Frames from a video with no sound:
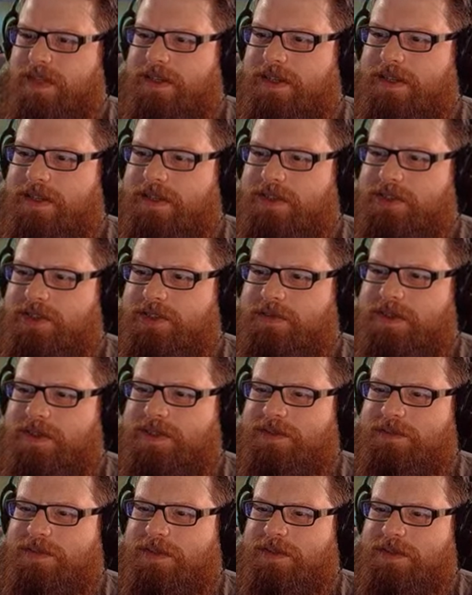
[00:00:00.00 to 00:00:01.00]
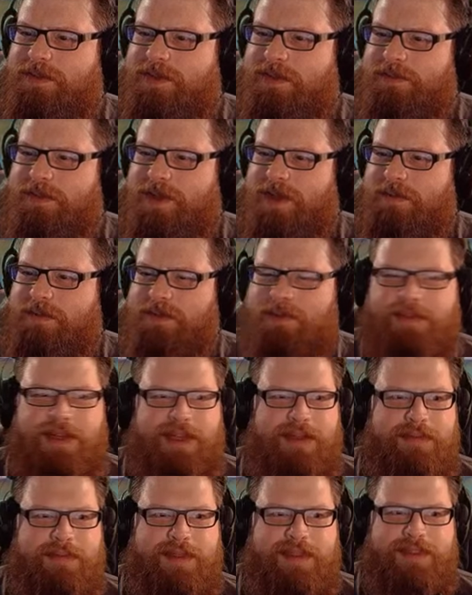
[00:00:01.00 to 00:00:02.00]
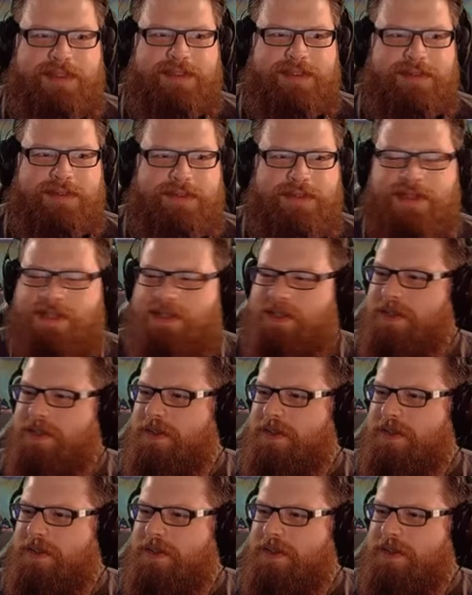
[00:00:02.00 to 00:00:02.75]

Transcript: You just imagine him going to the barber, and the barber goes,